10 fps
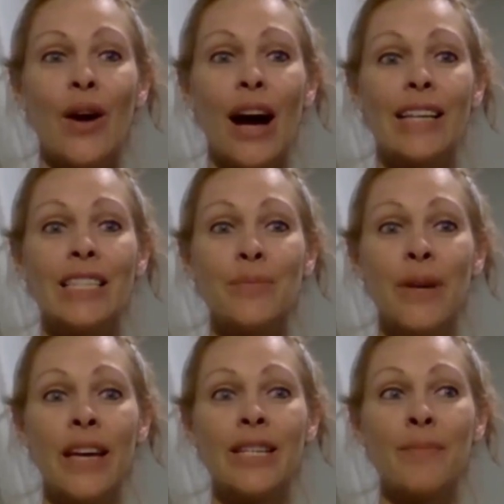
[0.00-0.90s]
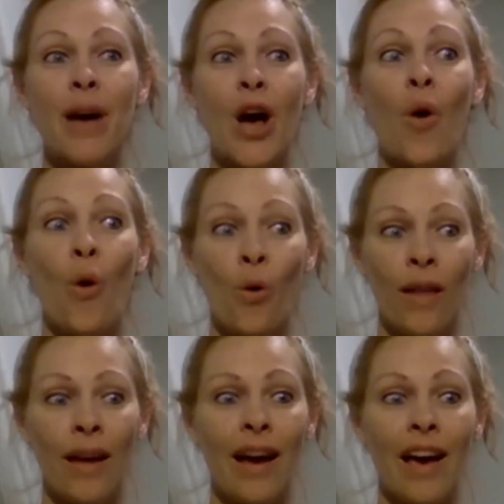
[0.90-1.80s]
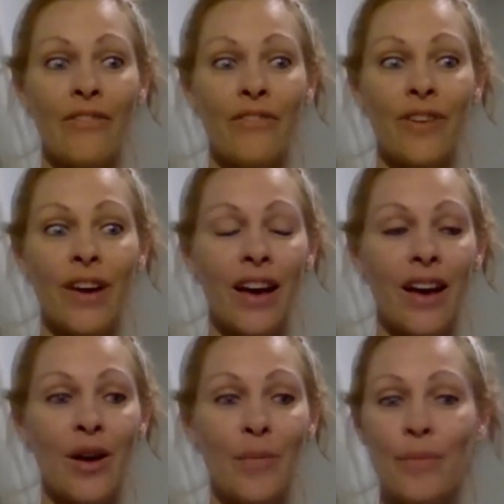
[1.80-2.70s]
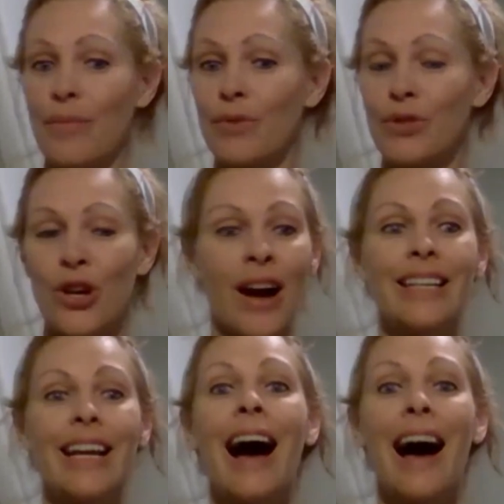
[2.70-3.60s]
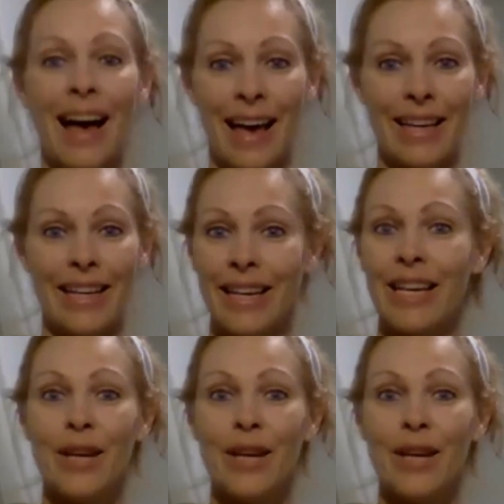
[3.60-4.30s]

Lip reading: I spent my whole life trying to hide